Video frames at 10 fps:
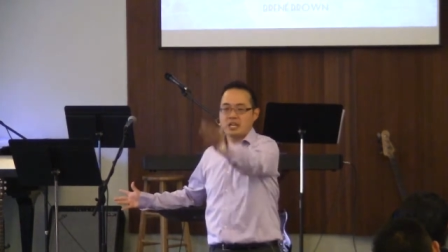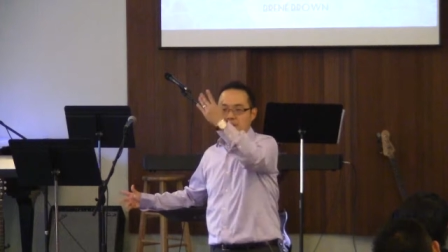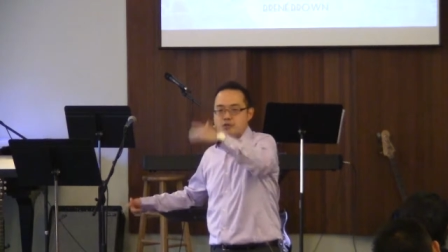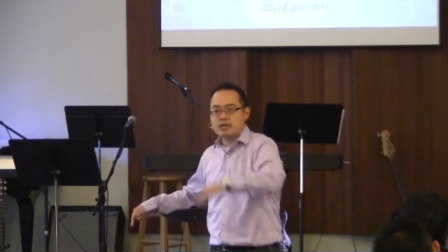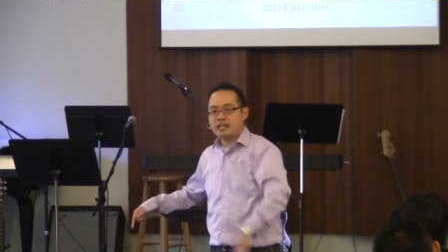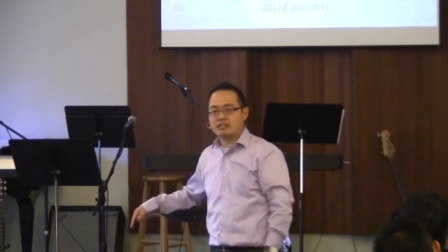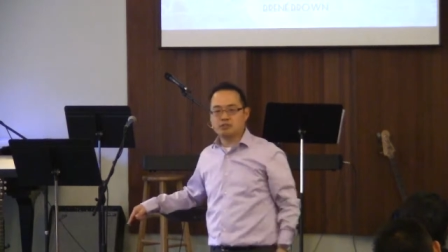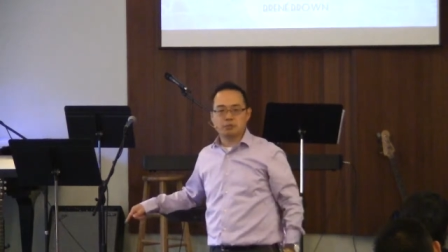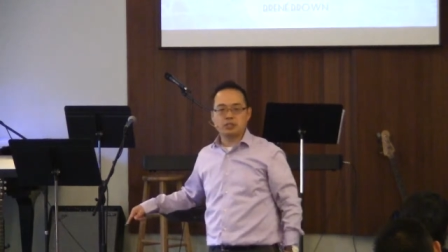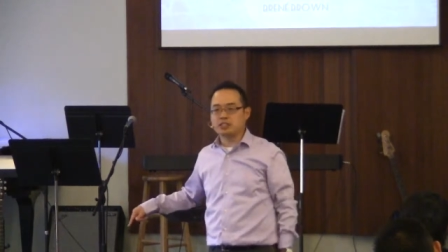if you get
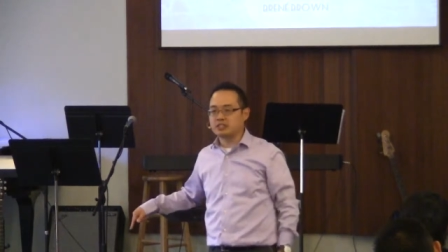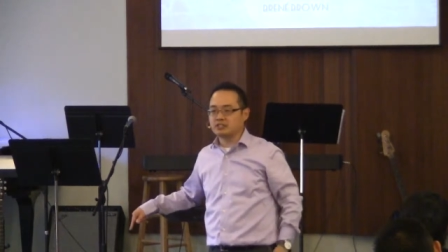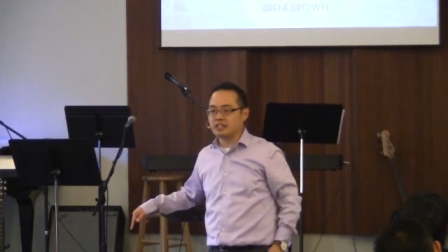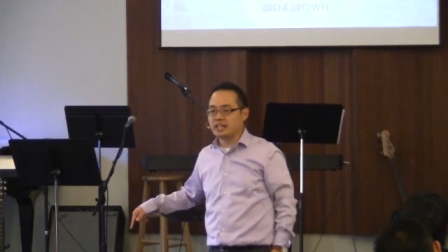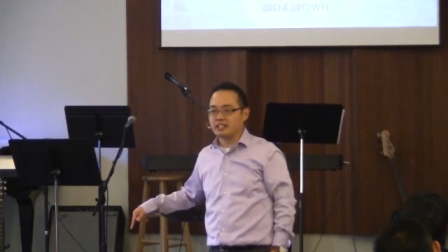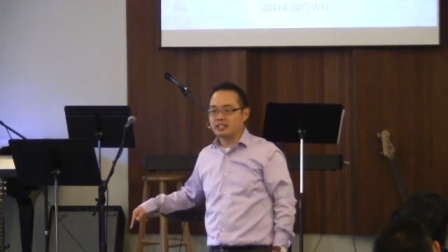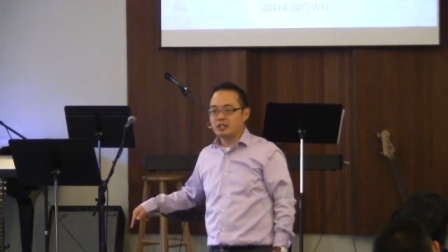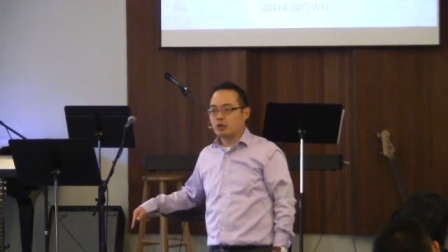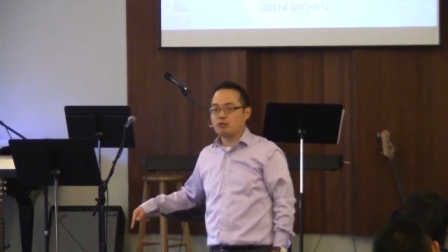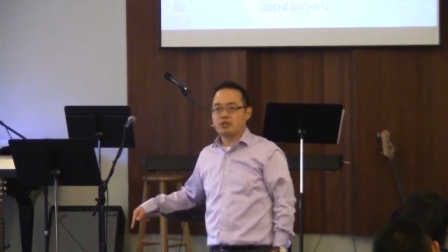into Michigan State
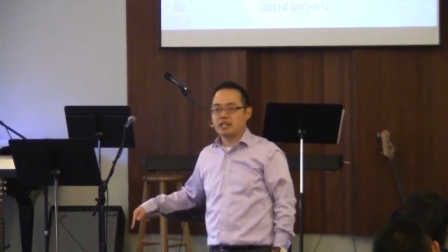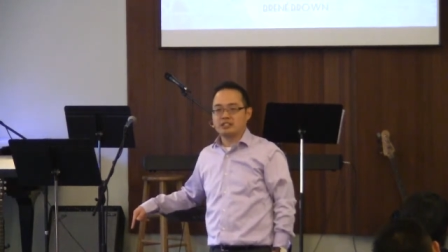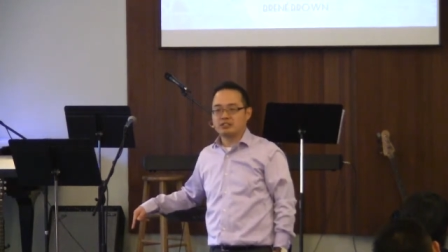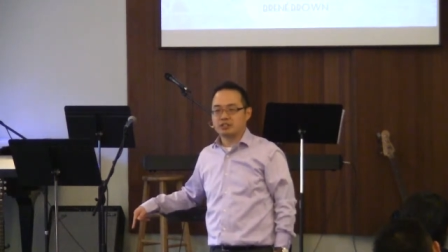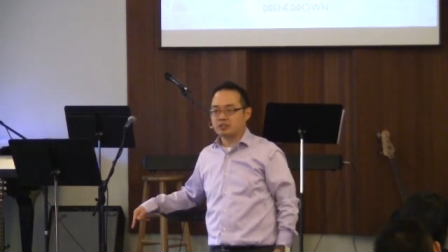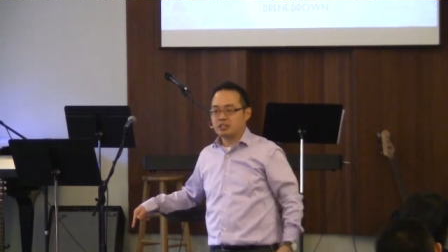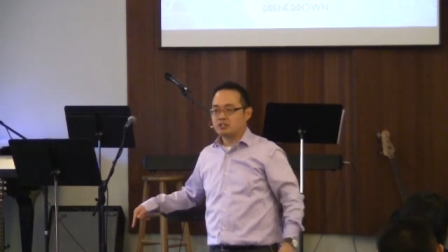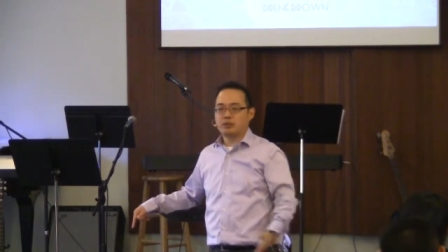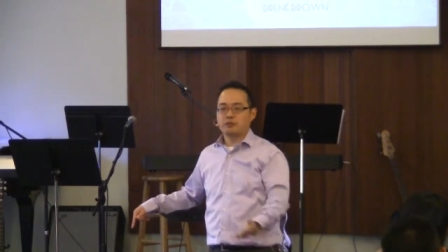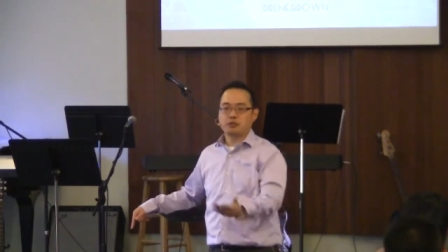or if you get into
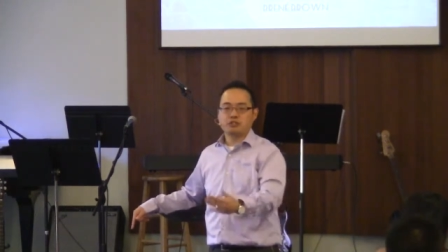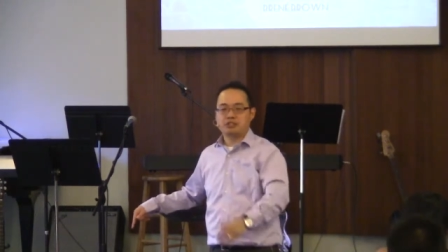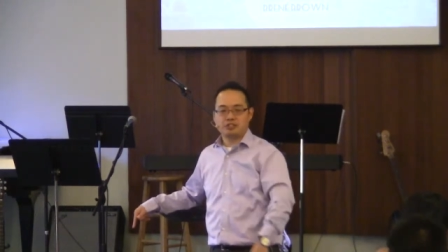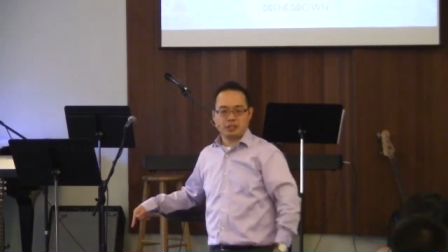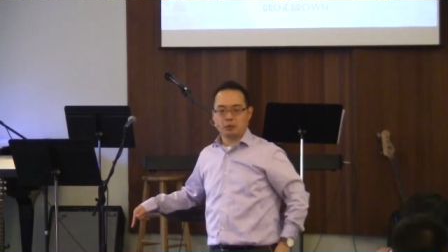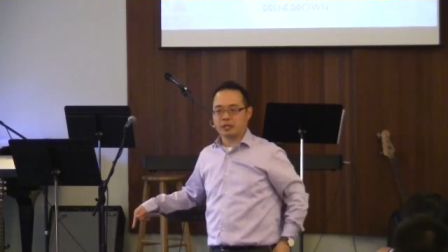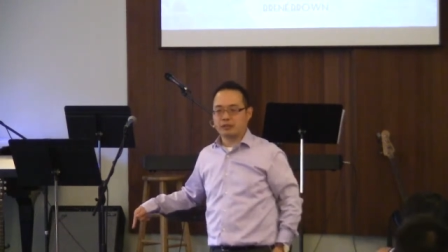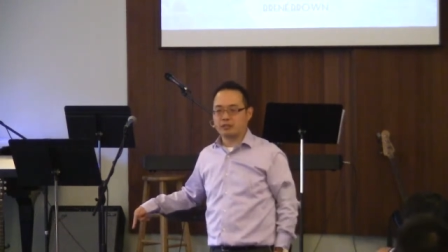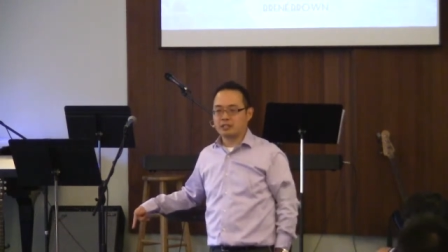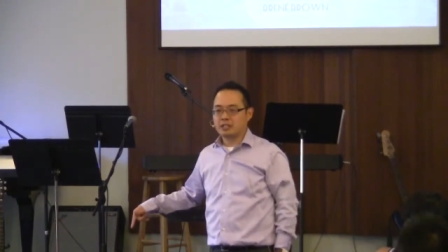WCC or
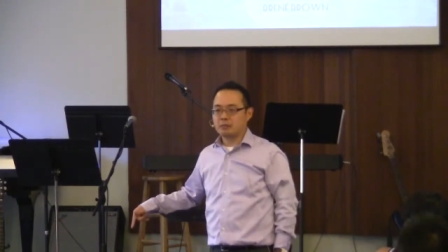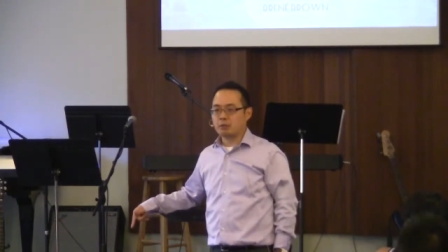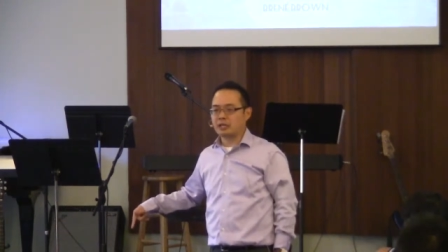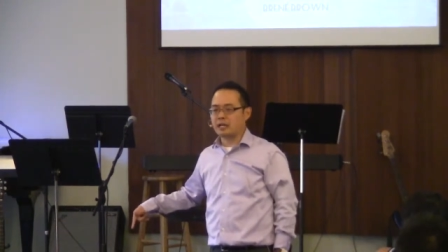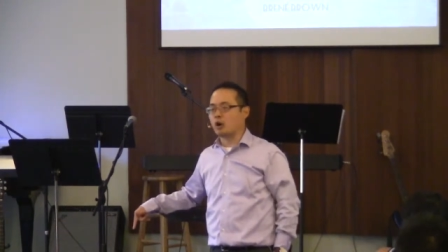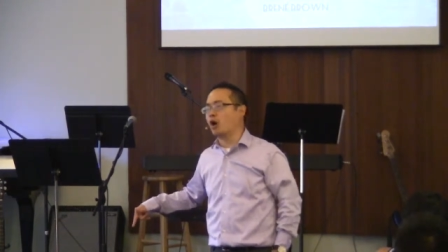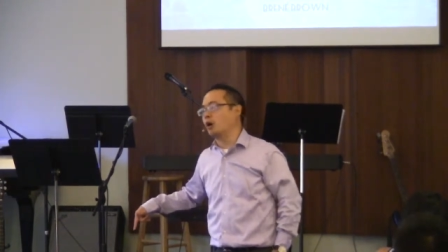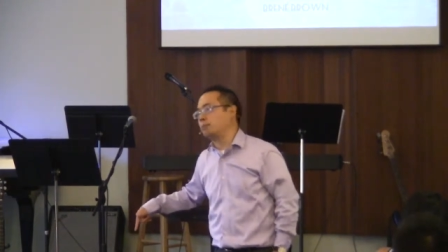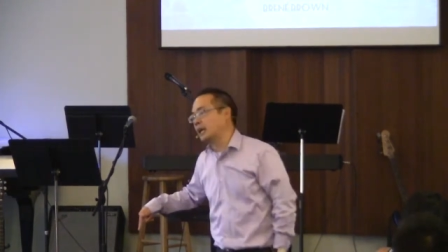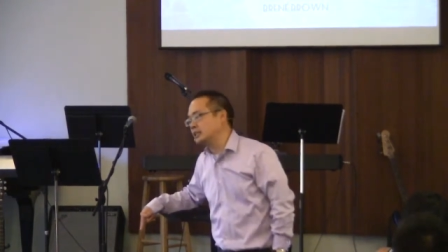whatever. But we're like,
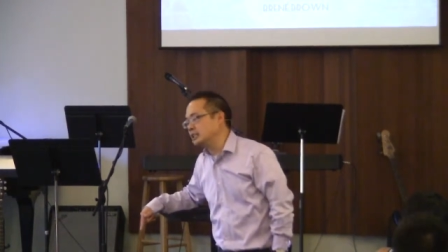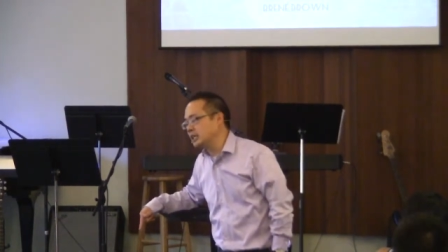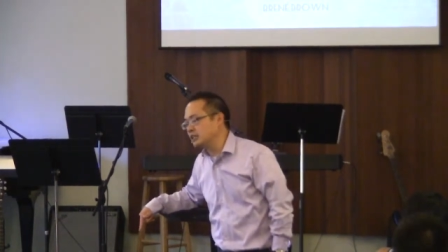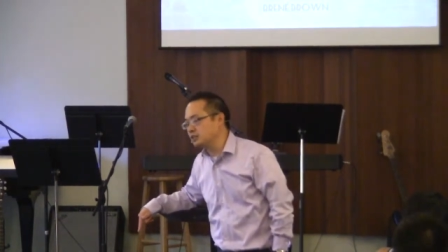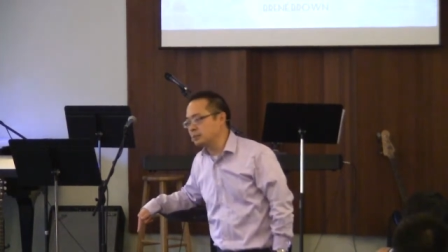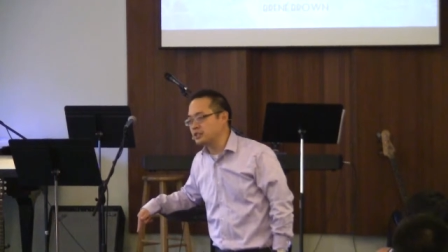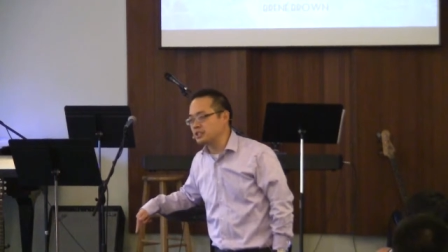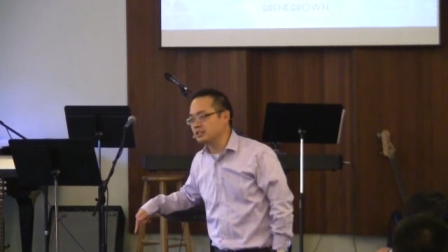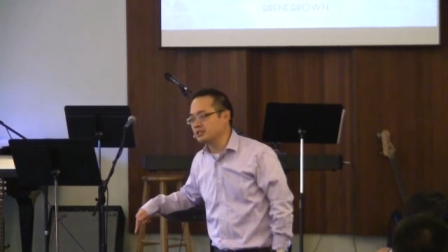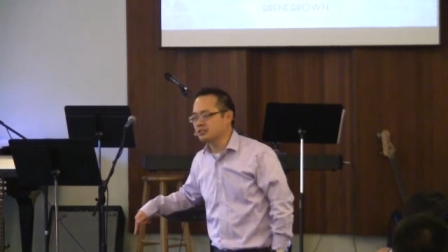oh, but I didn't get into
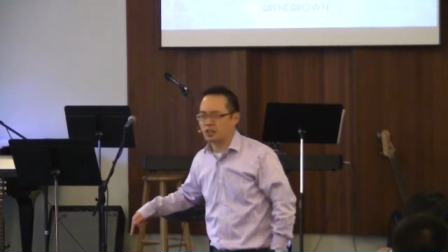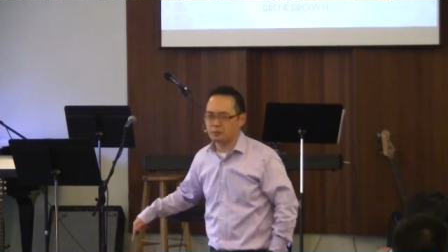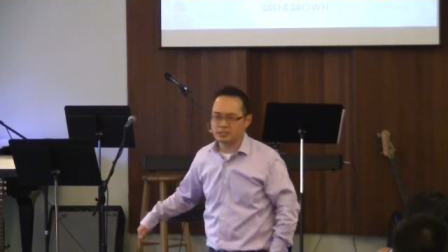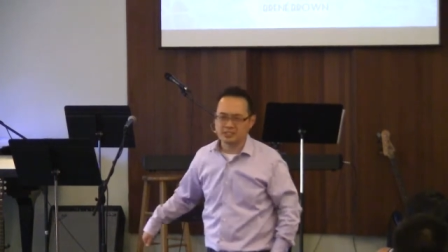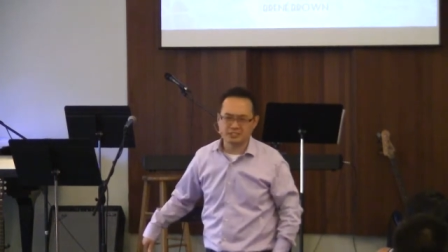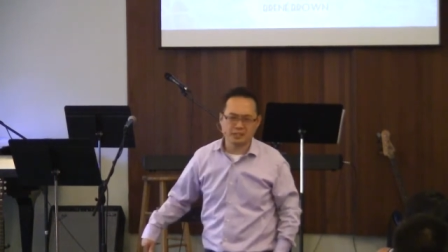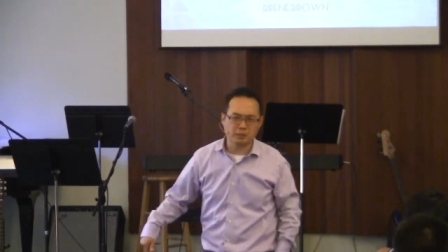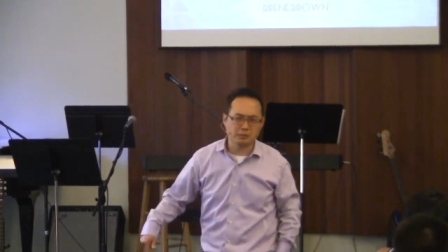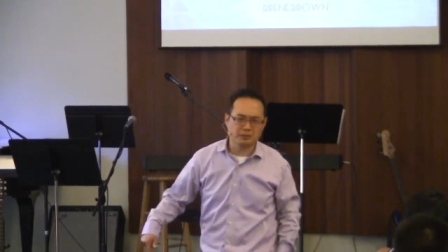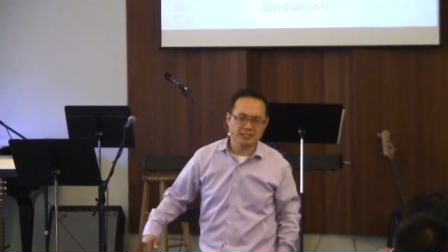Michigan. Sorry, Michigan State
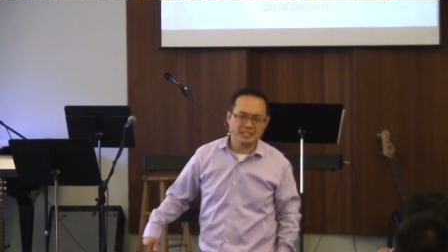people.